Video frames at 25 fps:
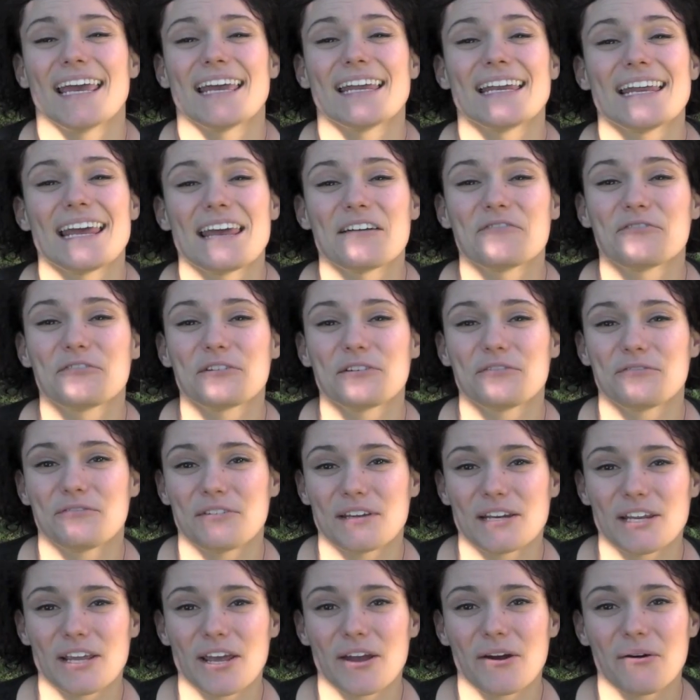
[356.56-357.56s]
in every
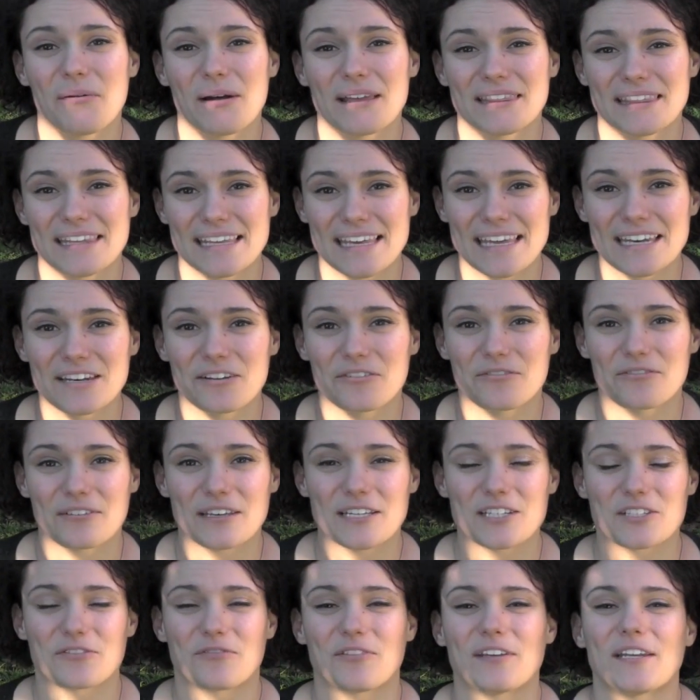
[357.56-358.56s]
video at the end of
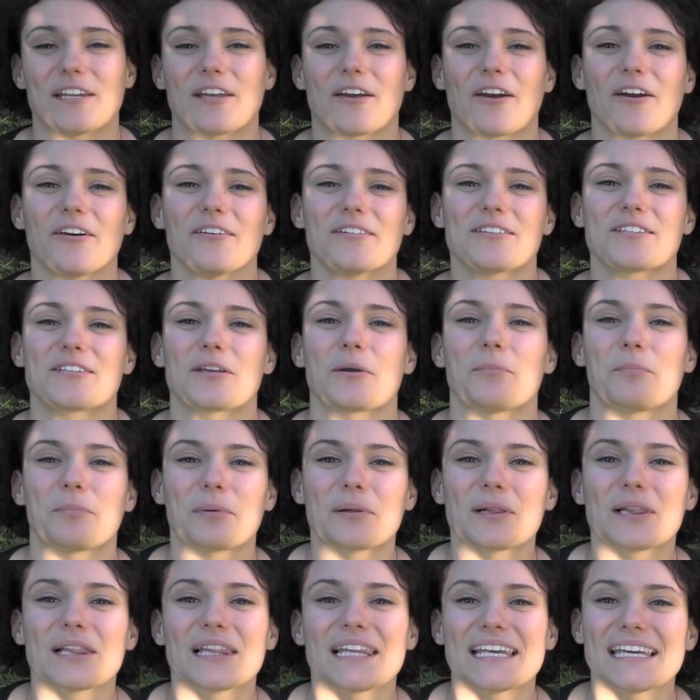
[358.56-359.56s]
each video. So
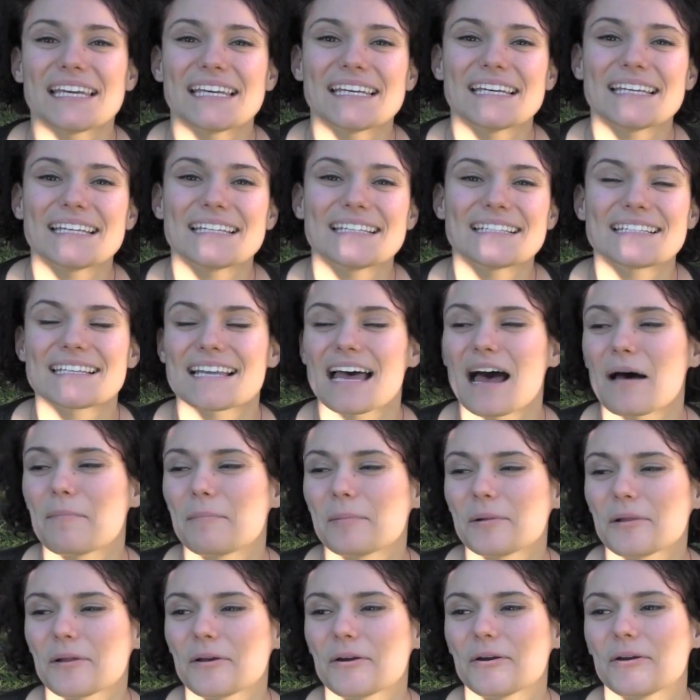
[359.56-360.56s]
please
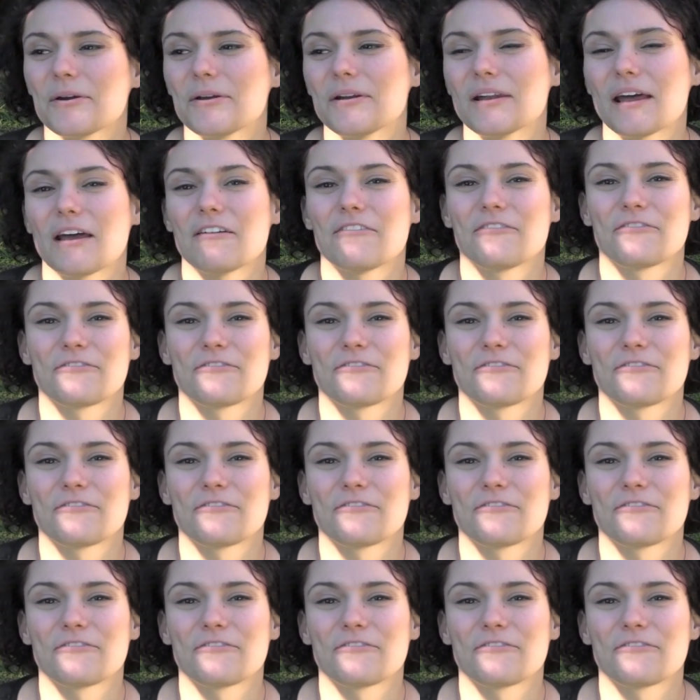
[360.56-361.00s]
upload a